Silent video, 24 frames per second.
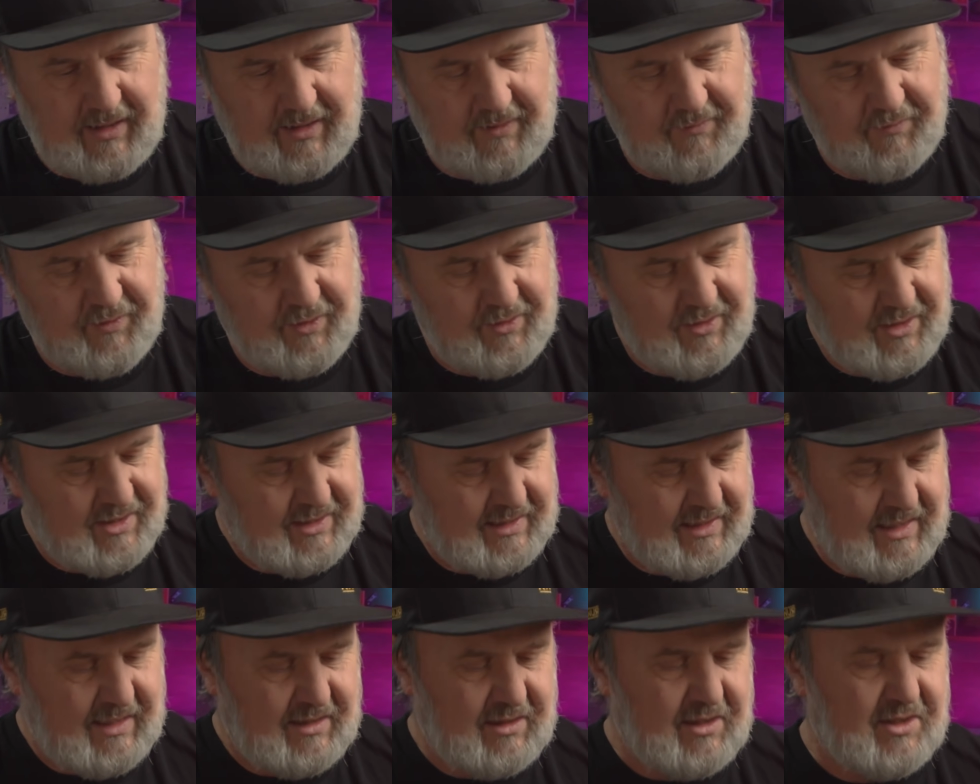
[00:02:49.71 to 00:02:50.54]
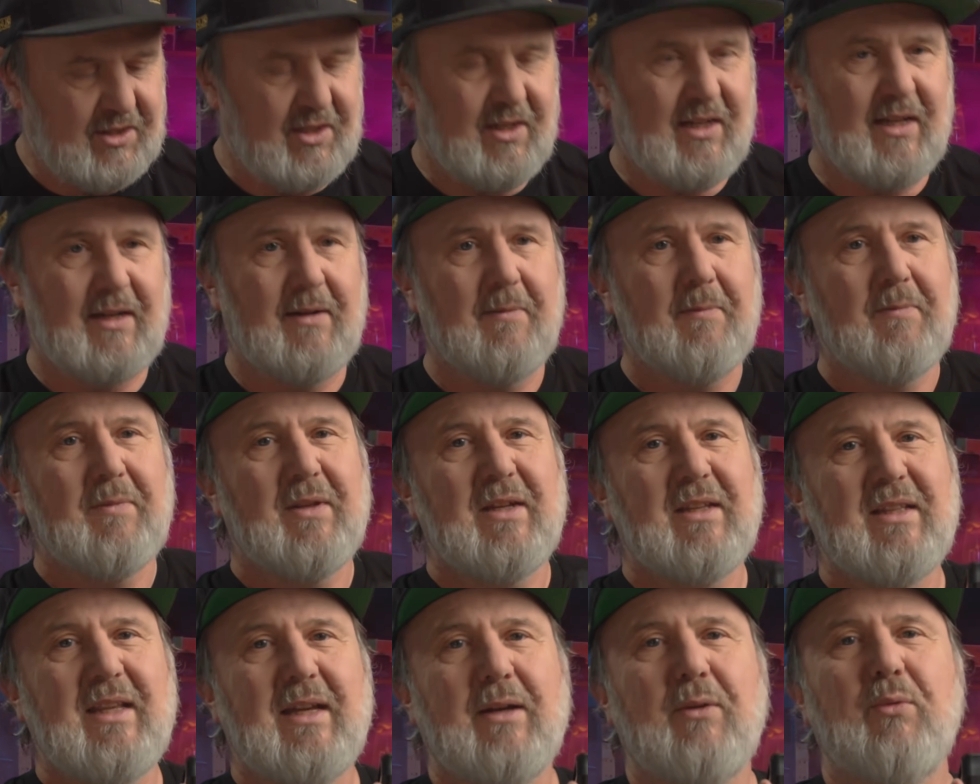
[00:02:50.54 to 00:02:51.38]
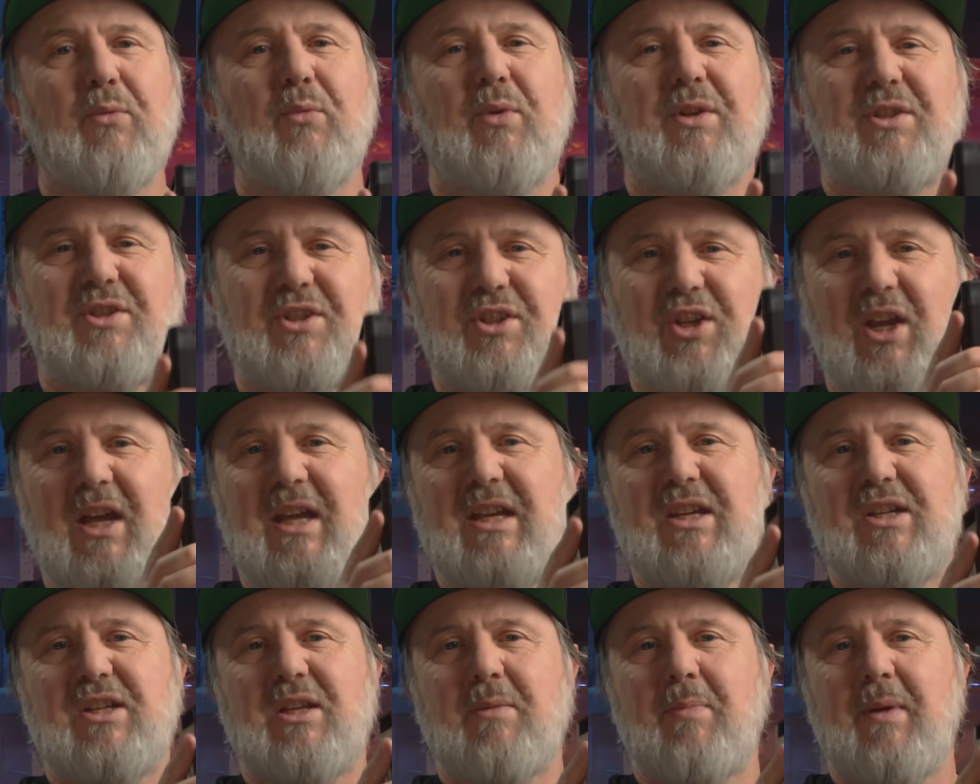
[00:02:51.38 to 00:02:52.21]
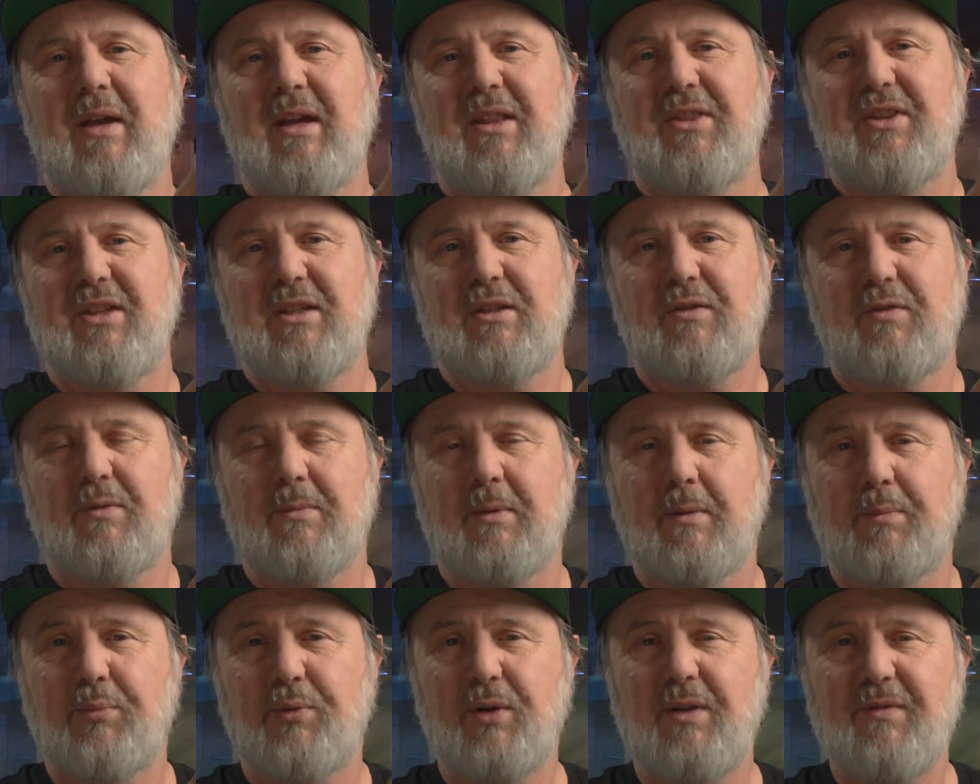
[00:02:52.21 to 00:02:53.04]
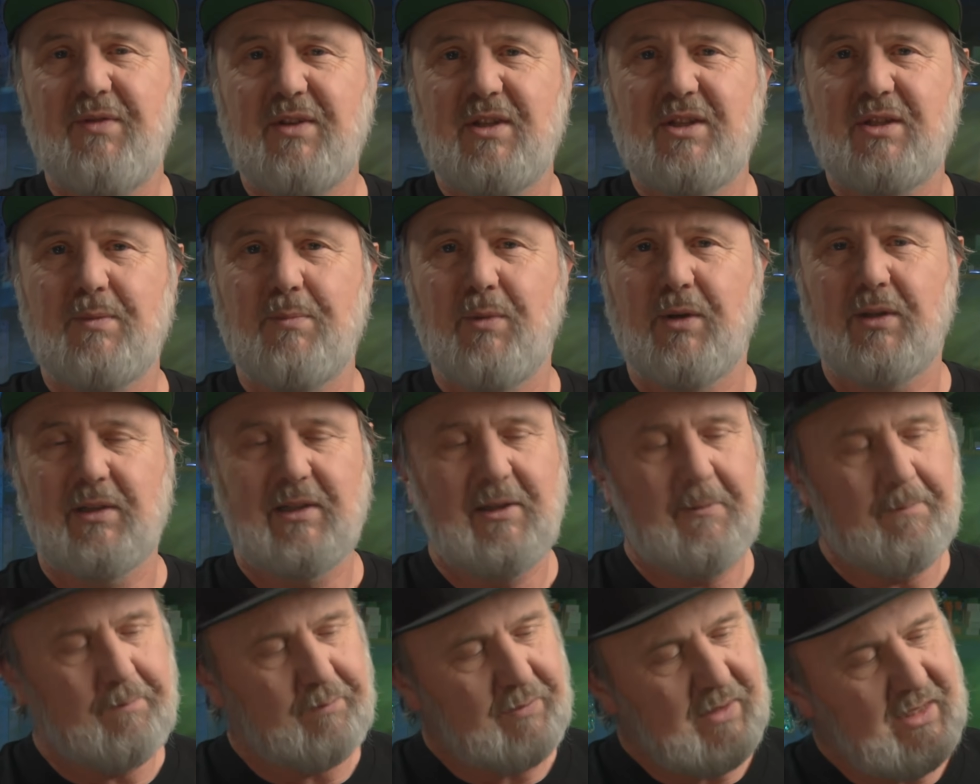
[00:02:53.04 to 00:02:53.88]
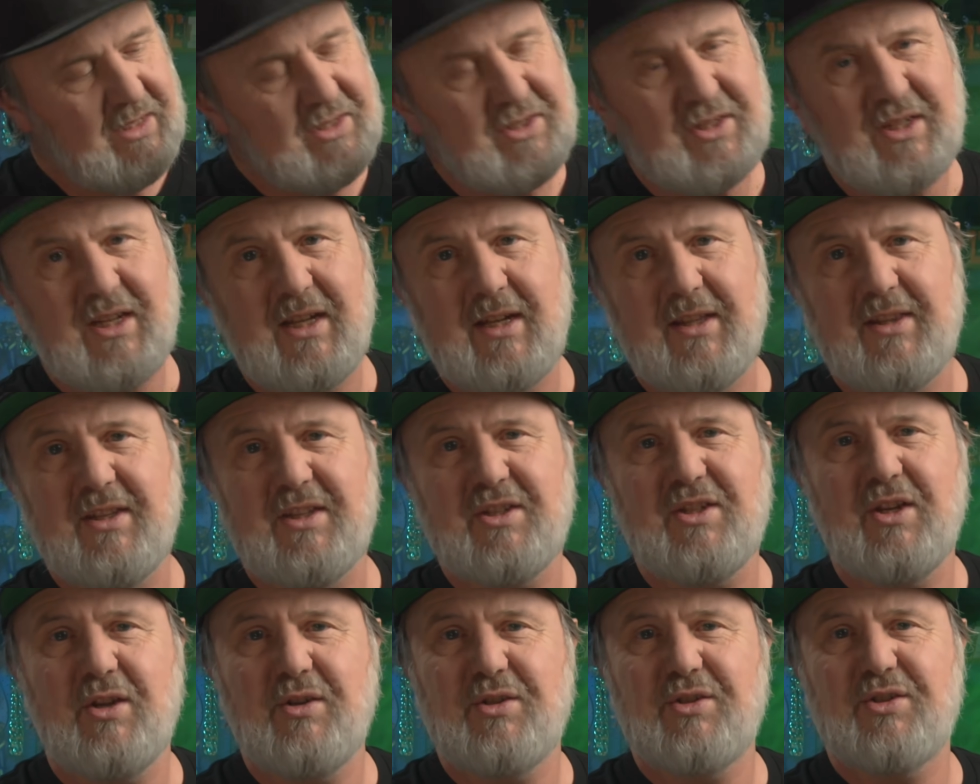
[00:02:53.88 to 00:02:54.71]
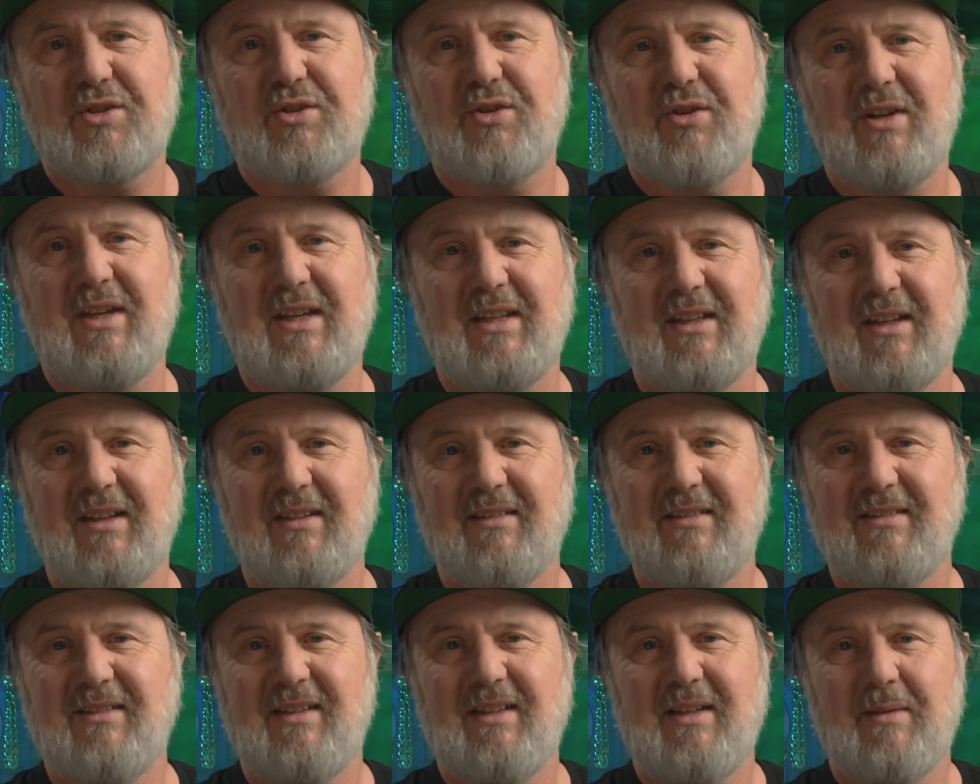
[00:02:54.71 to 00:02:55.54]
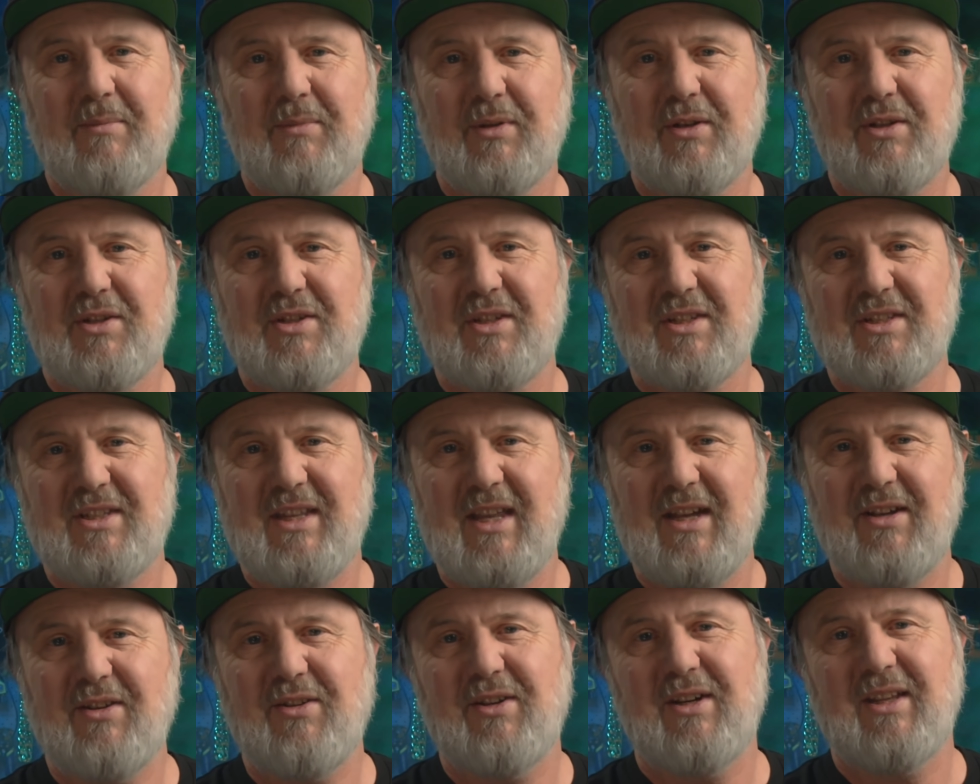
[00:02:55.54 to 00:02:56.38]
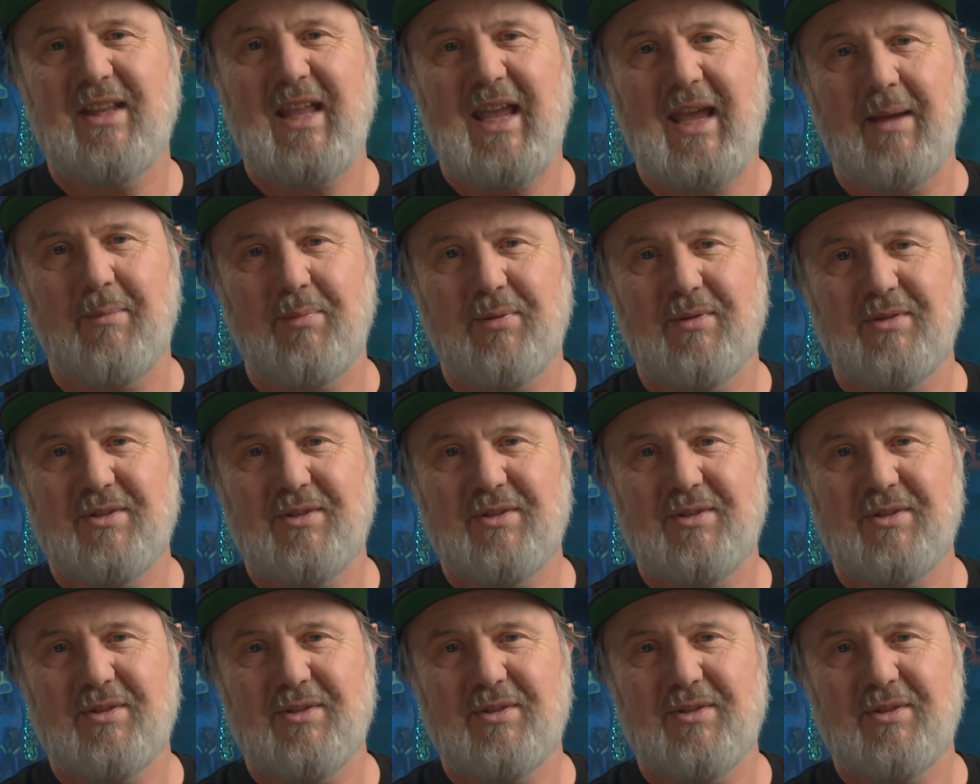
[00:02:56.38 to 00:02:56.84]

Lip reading: Very sleek design. Now, what's changed about this from the previous model is there's no screen because it's now got an app.